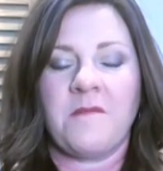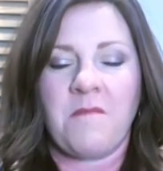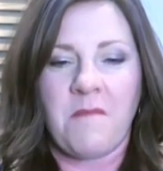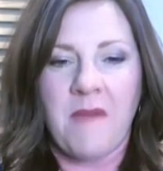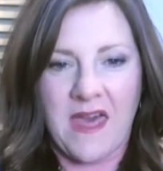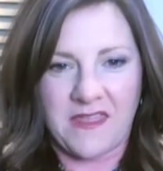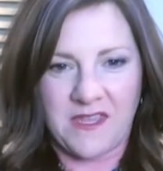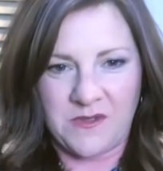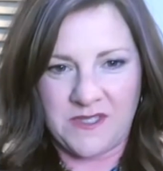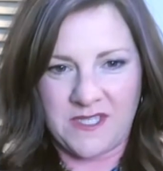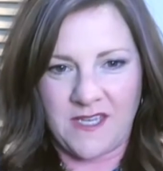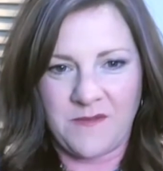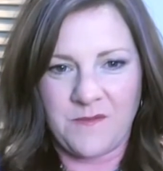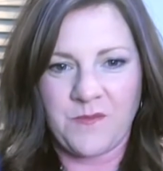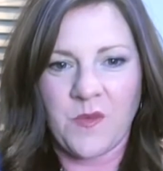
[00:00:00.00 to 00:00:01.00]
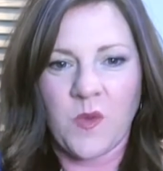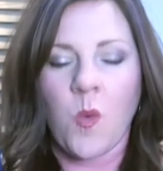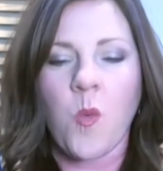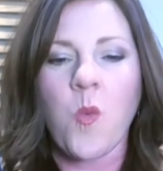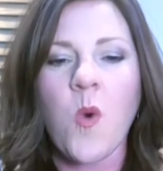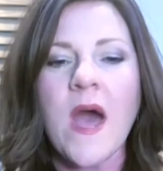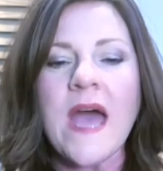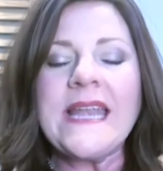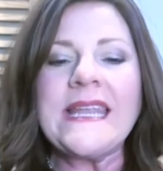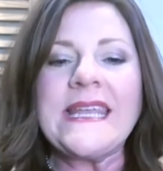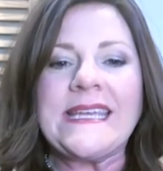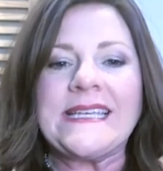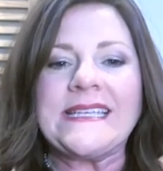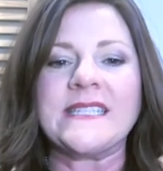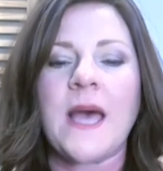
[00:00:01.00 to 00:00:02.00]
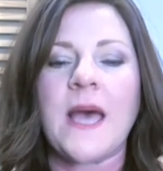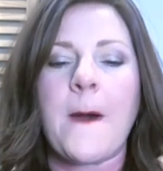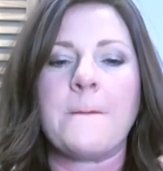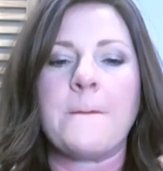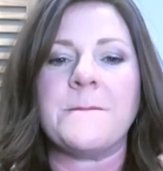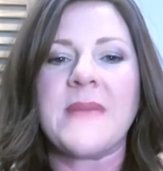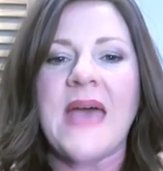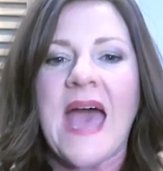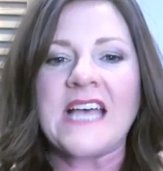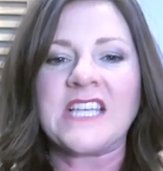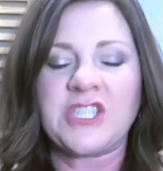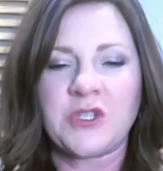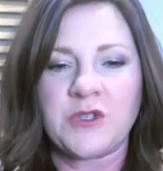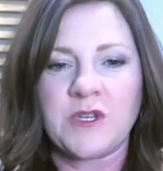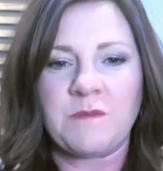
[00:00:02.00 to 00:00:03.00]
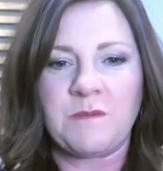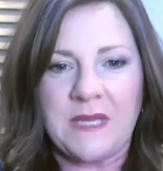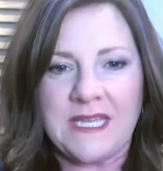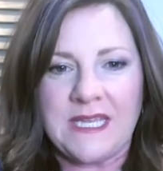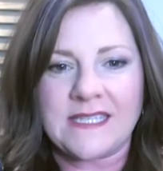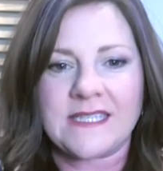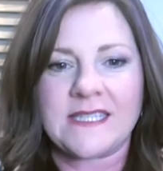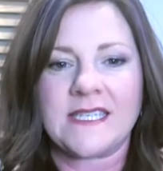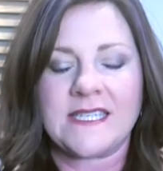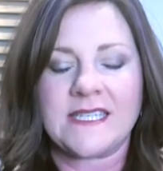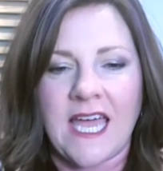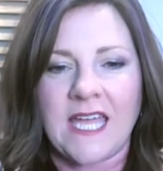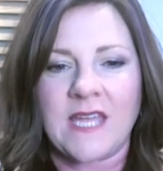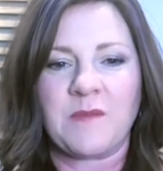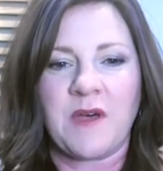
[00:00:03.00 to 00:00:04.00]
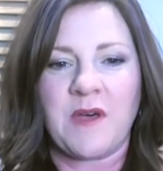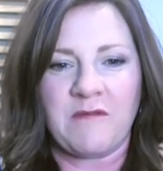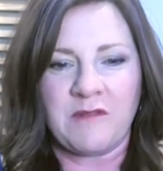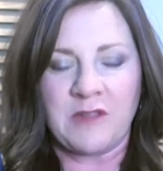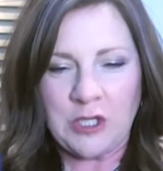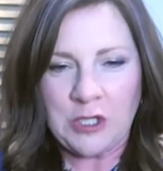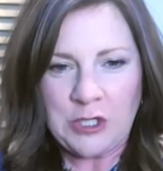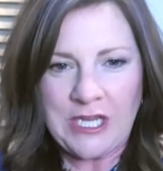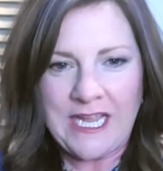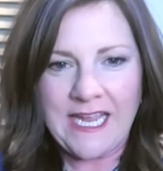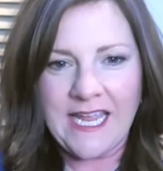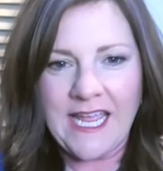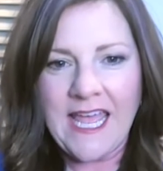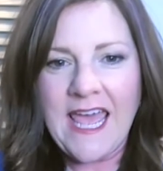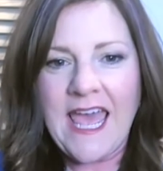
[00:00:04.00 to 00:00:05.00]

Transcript: Math-U-See what is a mastery based type of learning?